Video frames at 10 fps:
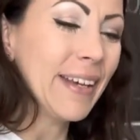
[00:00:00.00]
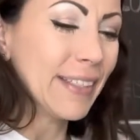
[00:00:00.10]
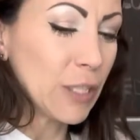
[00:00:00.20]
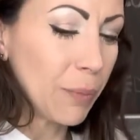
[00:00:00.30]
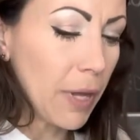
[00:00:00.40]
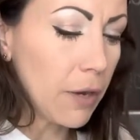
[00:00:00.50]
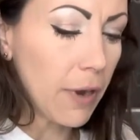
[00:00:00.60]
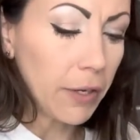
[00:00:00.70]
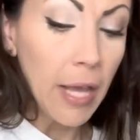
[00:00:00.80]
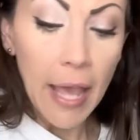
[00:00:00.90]
So play
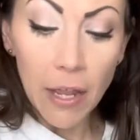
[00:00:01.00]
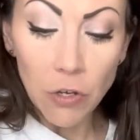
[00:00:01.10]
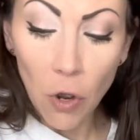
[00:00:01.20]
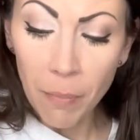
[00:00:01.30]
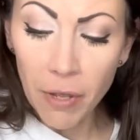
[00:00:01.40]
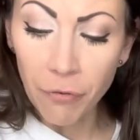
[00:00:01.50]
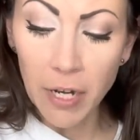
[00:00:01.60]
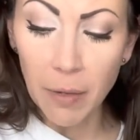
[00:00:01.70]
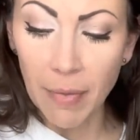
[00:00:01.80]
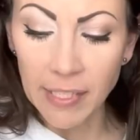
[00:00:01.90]
around and don't be afraid
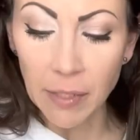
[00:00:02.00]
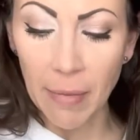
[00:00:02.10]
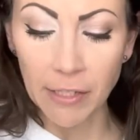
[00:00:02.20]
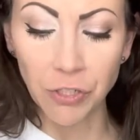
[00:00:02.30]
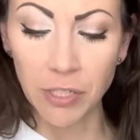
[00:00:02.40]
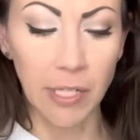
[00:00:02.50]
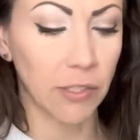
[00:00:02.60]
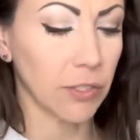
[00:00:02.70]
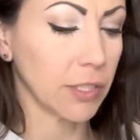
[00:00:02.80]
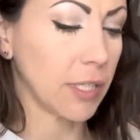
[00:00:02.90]
to mix and match your
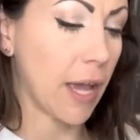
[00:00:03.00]
stencils.